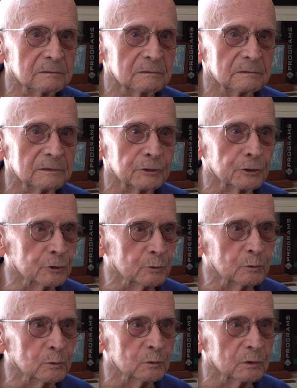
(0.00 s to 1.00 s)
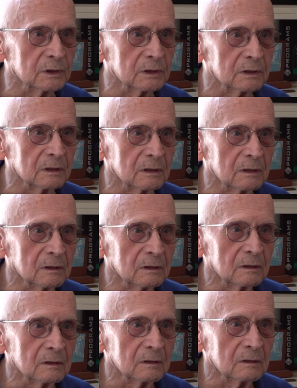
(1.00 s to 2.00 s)
shoes.
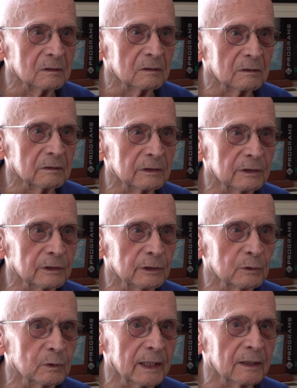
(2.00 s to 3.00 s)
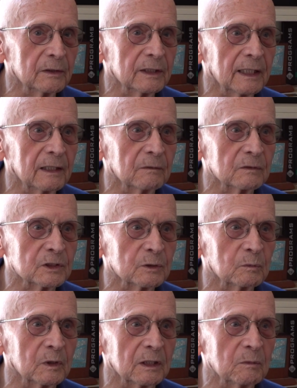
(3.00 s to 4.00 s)
You had to have so
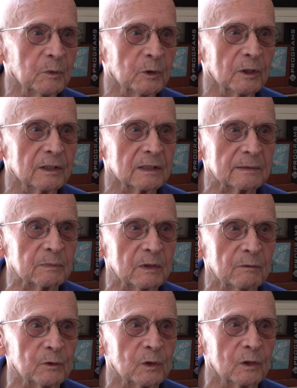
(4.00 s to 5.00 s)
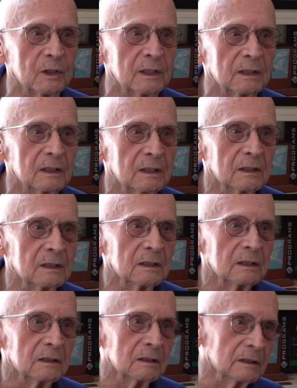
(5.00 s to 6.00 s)
many points before
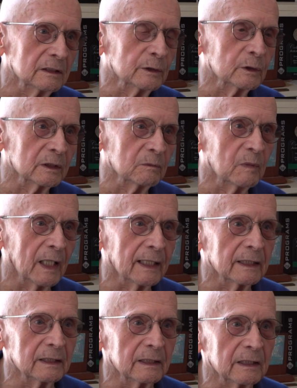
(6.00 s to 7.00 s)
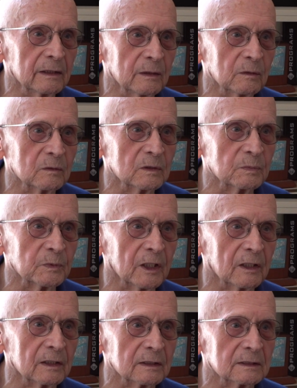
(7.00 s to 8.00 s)
you could buy any of those
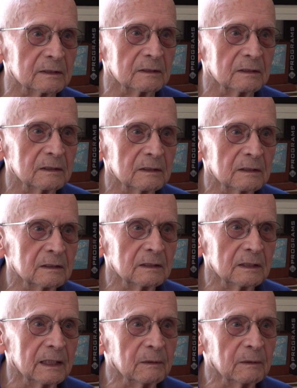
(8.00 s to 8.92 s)
products. And